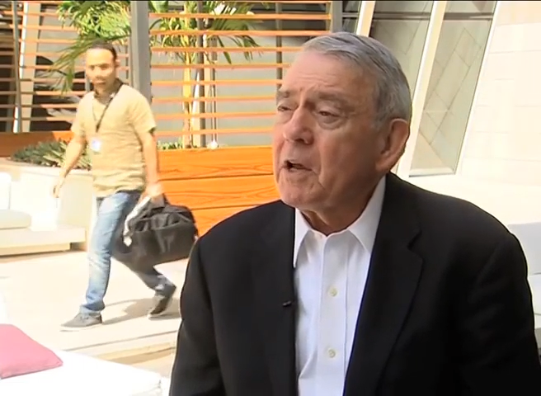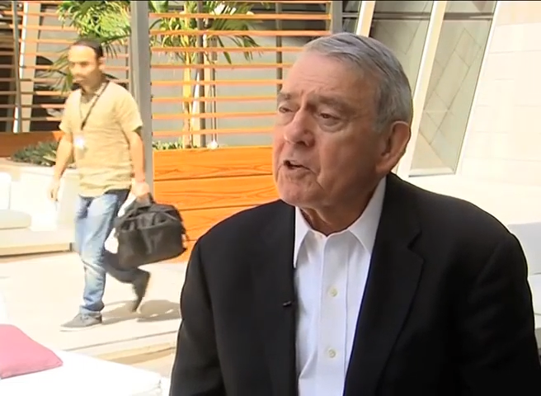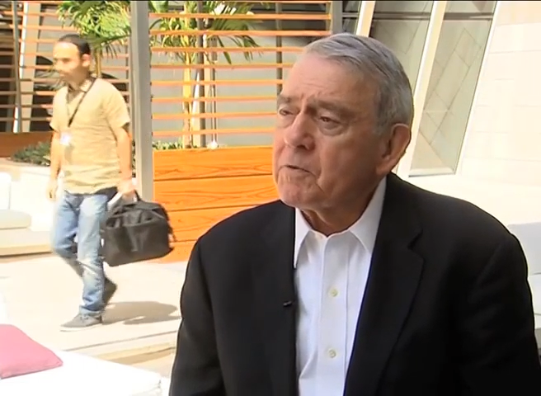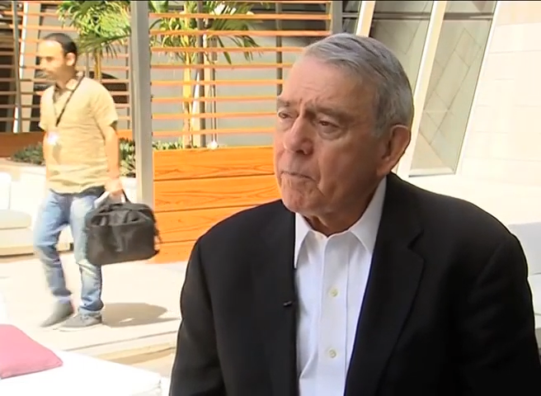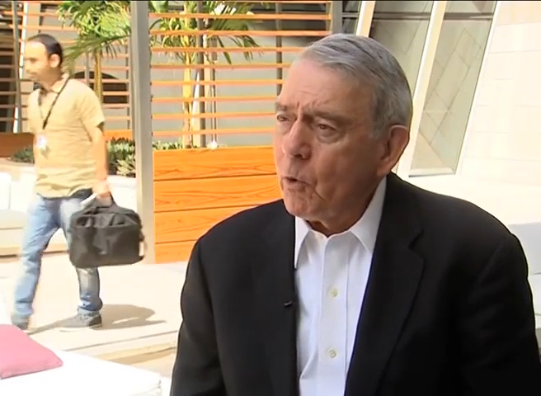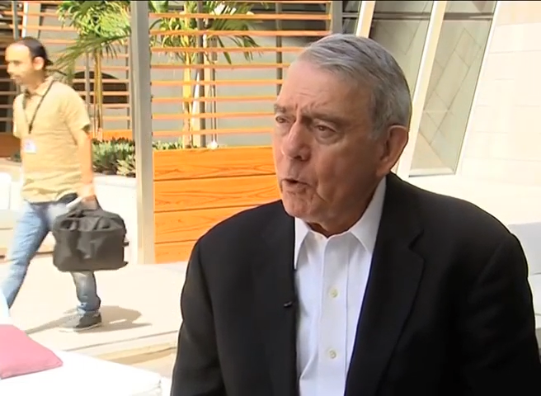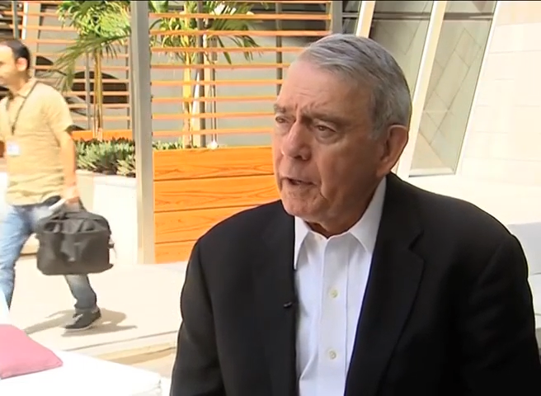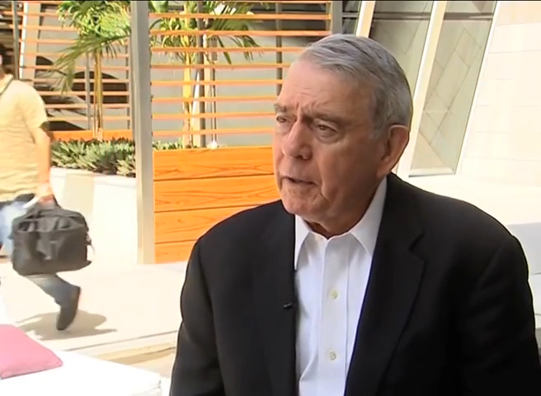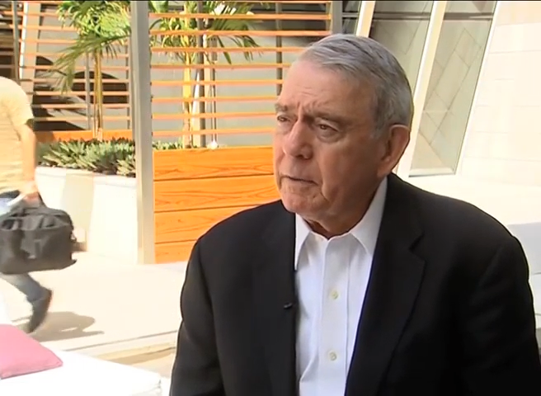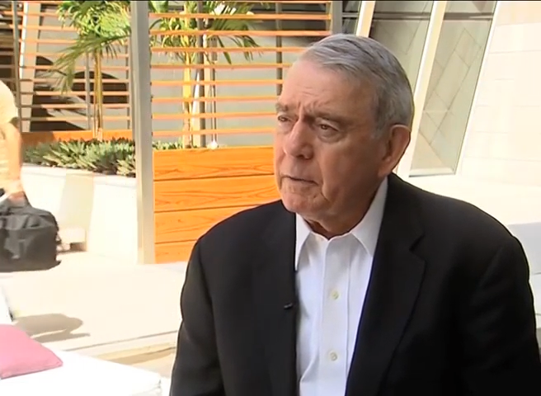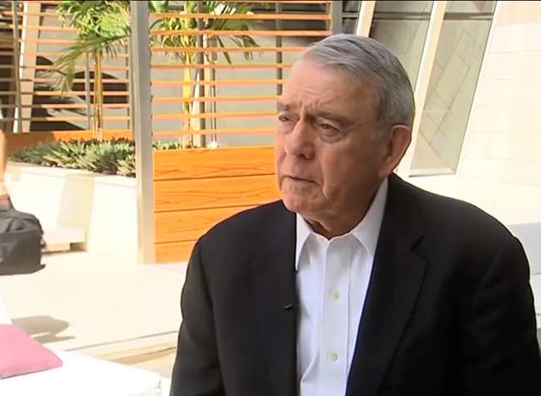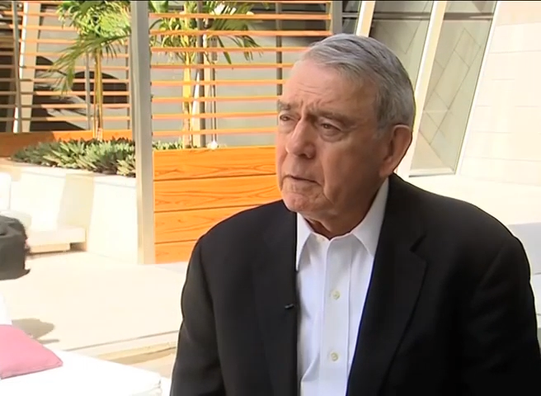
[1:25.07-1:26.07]
exploited
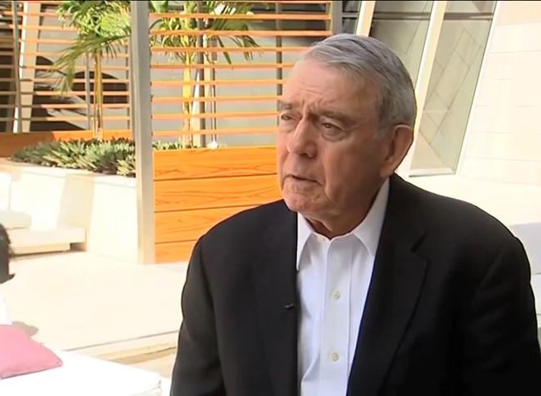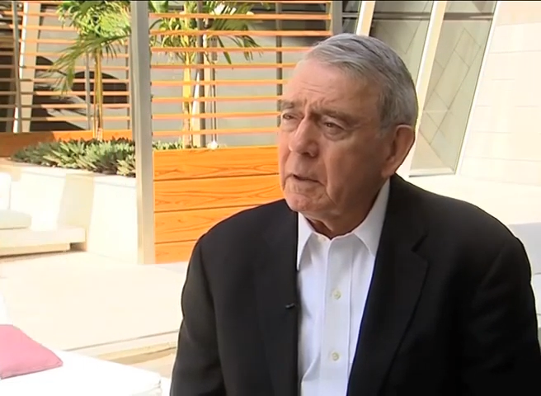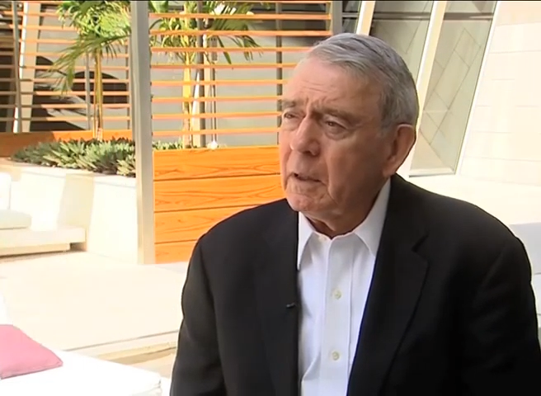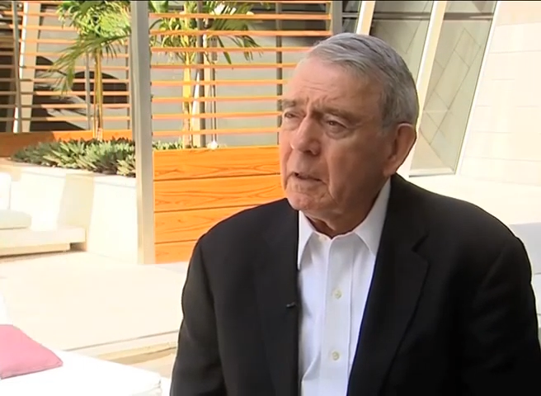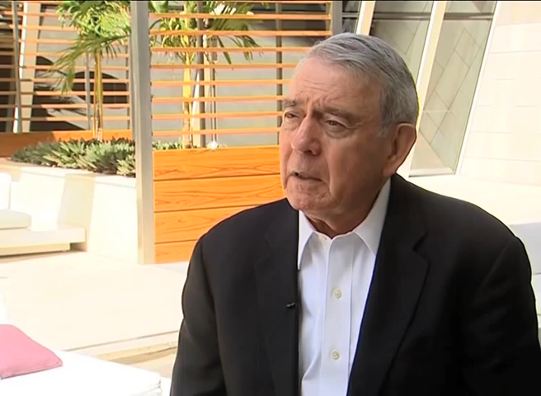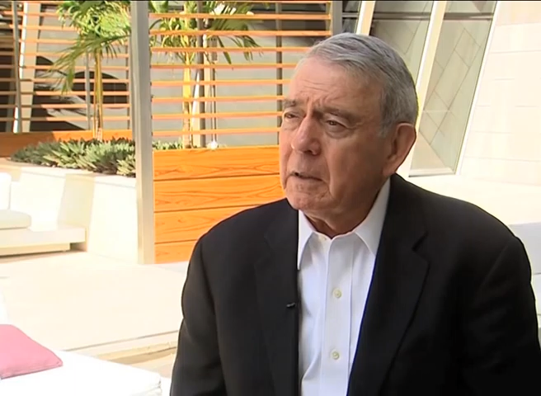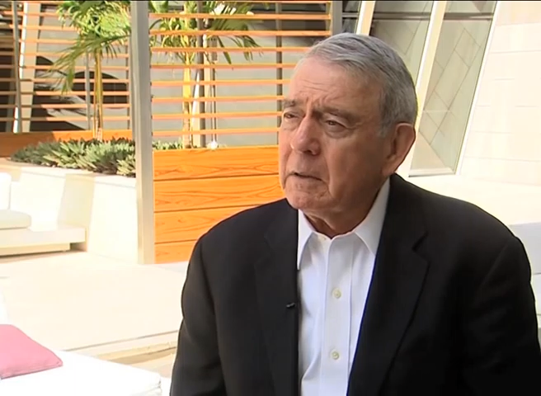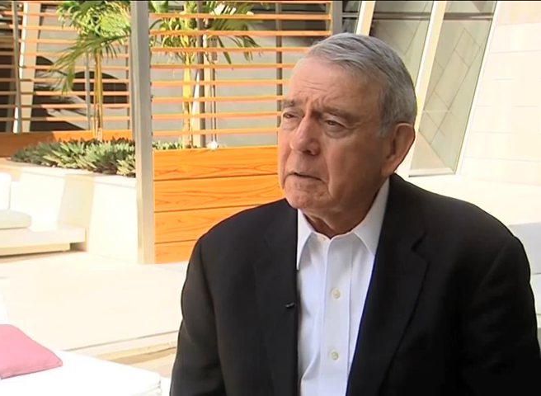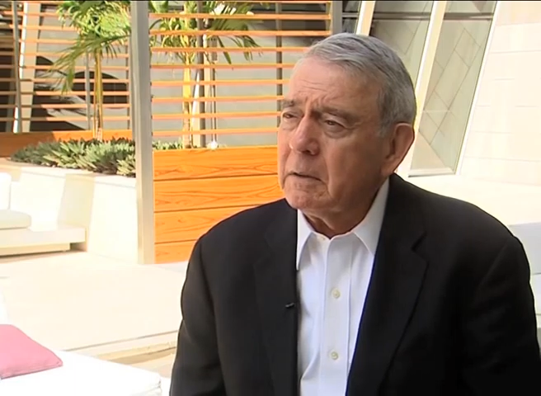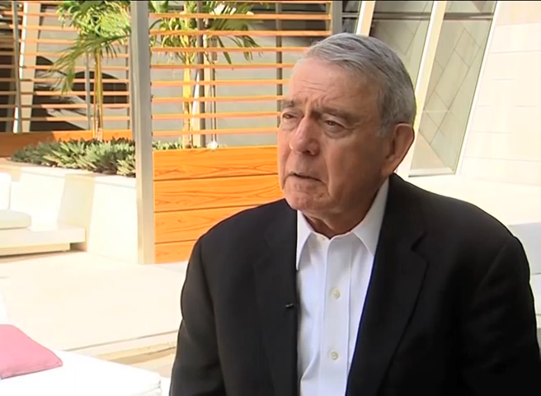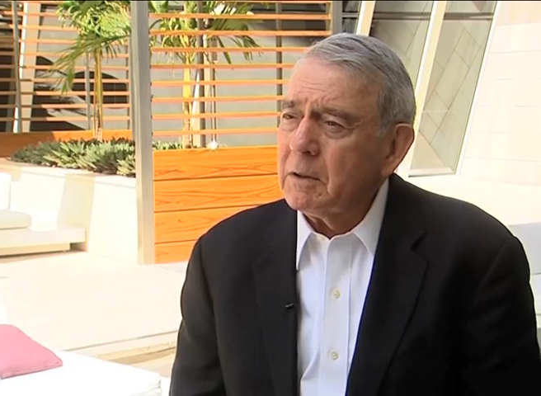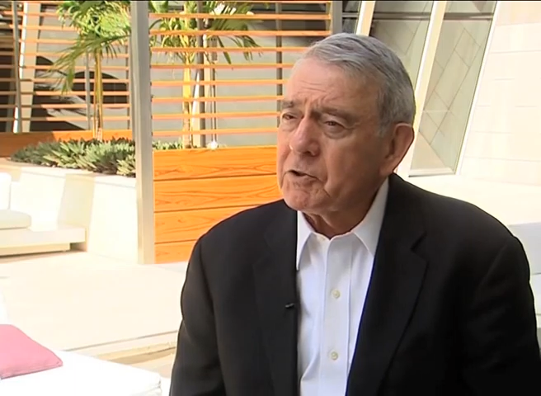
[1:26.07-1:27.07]

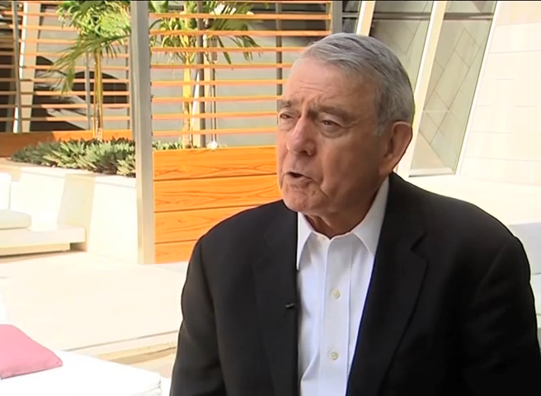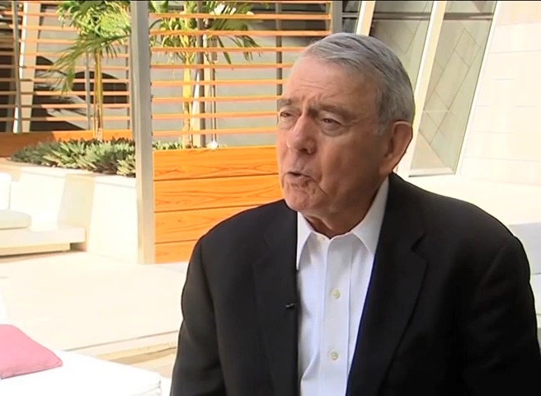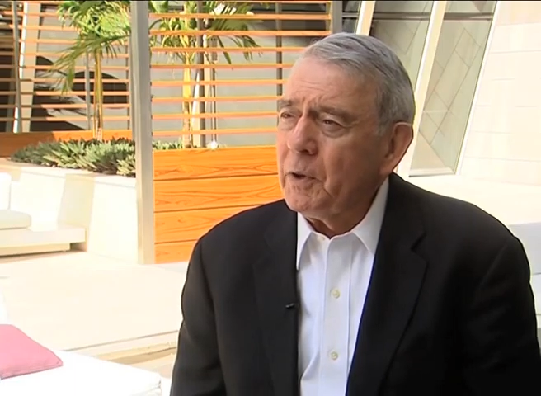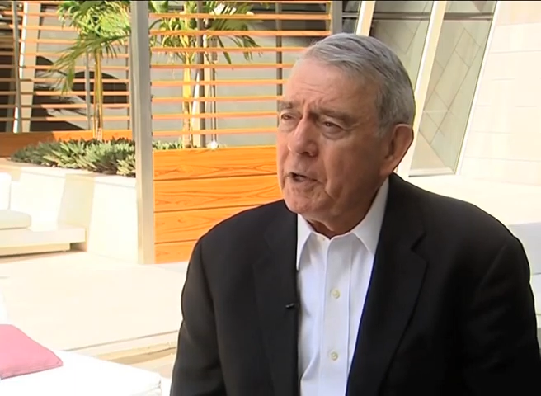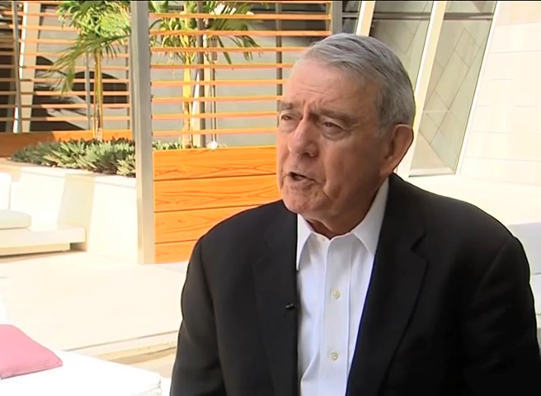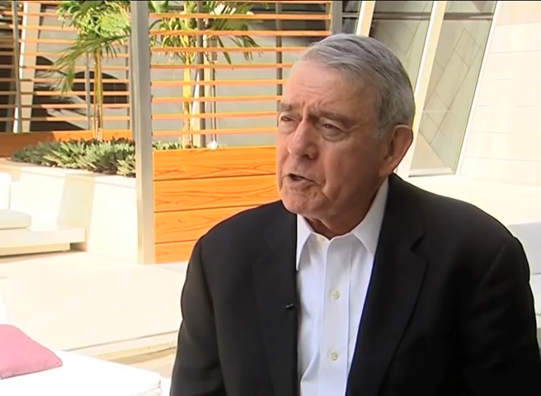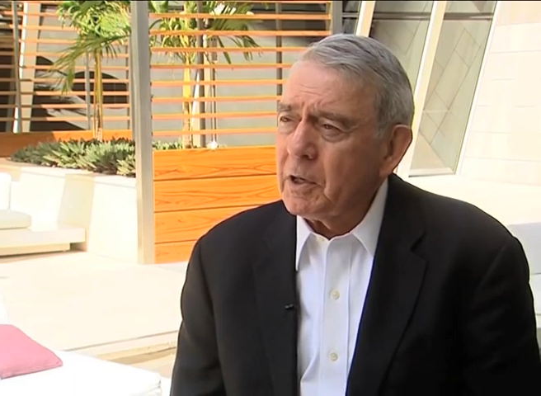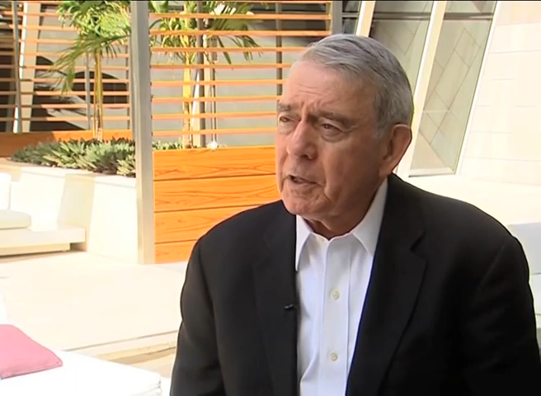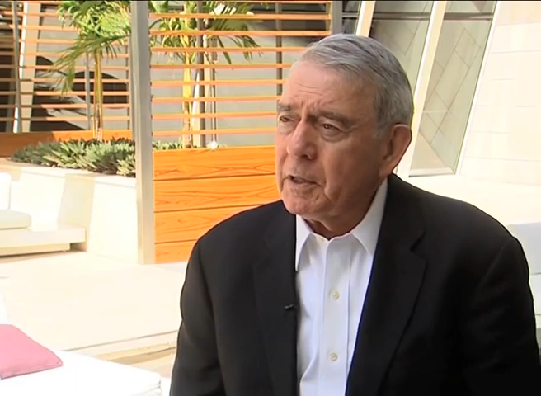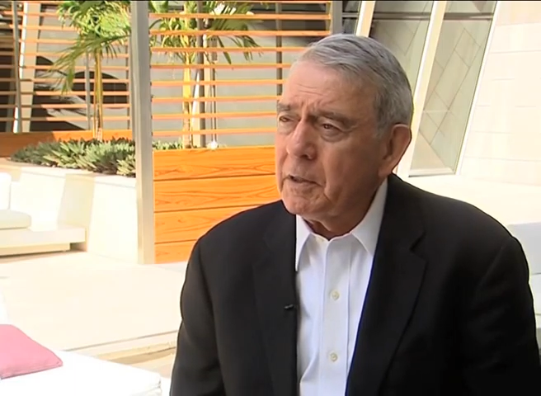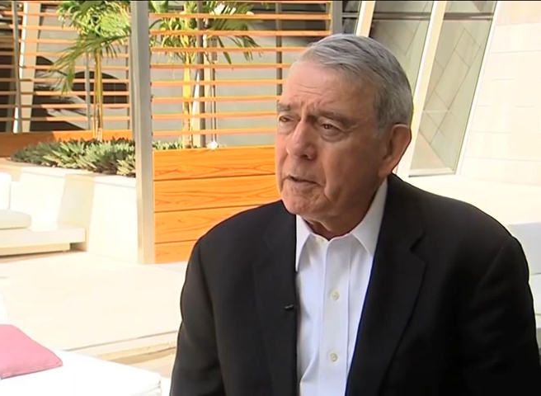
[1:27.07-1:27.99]
so easily